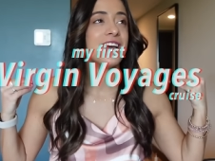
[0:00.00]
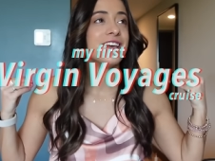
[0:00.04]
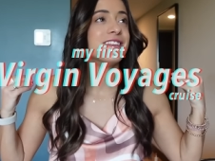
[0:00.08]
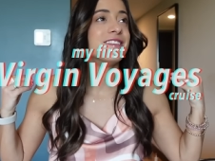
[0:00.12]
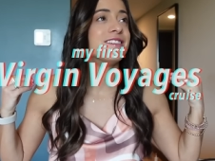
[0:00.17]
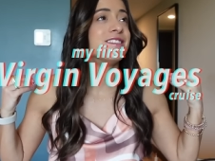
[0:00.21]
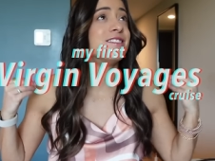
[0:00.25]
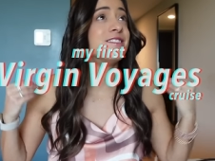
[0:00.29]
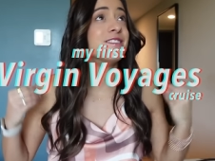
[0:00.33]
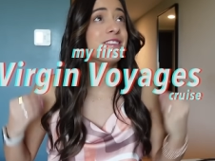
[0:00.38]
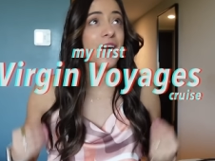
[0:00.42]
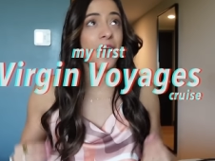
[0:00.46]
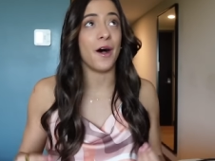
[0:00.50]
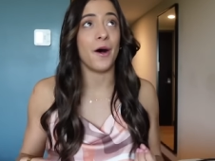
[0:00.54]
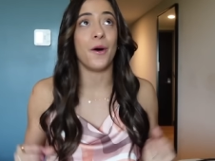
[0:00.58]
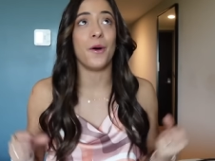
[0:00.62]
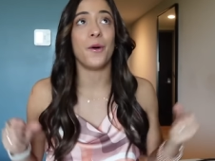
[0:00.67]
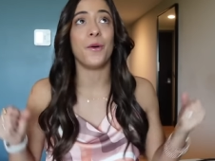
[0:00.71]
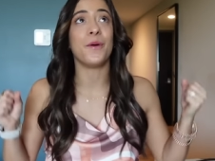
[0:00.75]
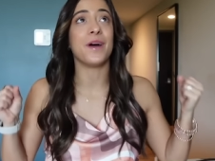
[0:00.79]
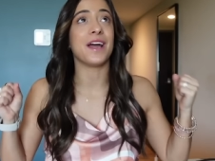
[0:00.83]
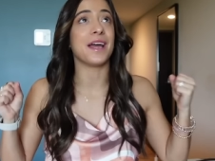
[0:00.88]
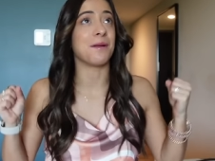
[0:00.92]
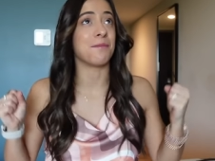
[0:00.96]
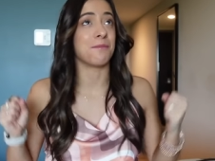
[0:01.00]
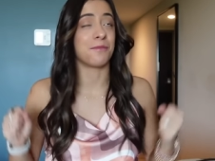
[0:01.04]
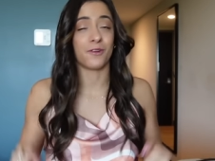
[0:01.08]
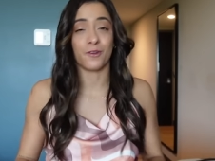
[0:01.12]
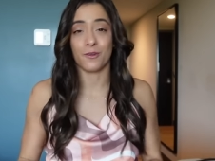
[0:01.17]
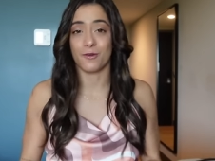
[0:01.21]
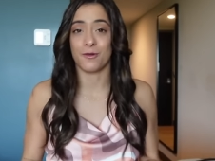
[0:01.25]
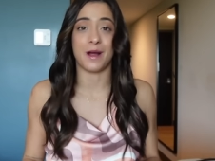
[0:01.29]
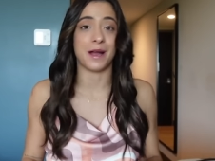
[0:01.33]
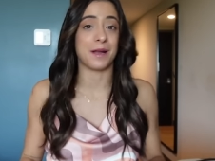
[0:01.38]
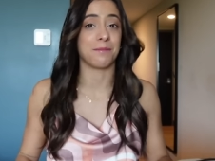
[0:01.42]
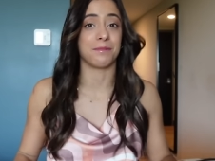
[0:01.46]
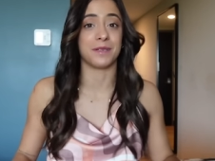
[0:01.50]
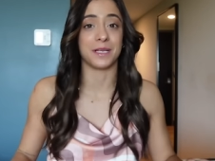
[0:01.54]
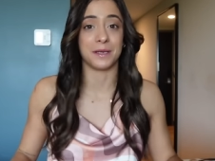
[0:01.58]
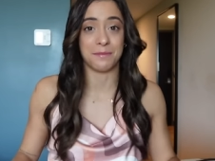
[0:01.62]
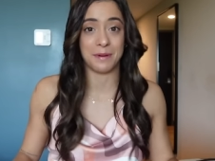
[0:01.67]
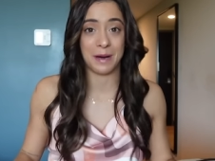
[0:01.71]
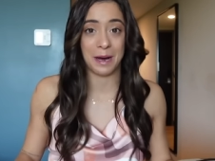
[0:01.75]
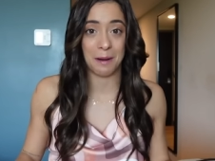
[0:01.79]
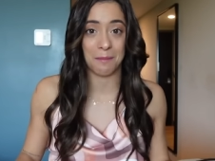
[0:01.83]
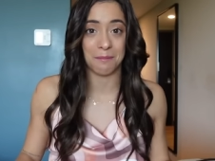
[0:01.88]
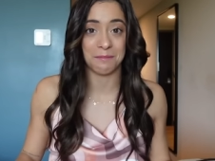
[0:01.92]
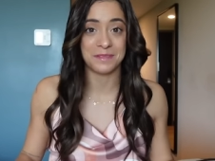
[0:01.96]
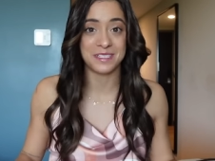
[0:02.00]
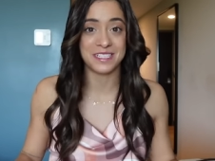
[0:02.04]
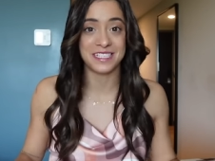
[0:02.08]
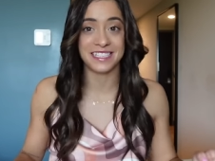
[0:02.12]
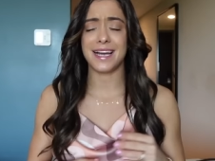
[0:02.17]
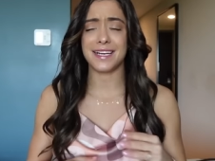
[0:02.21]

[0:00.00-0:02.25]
so incredibly pumped.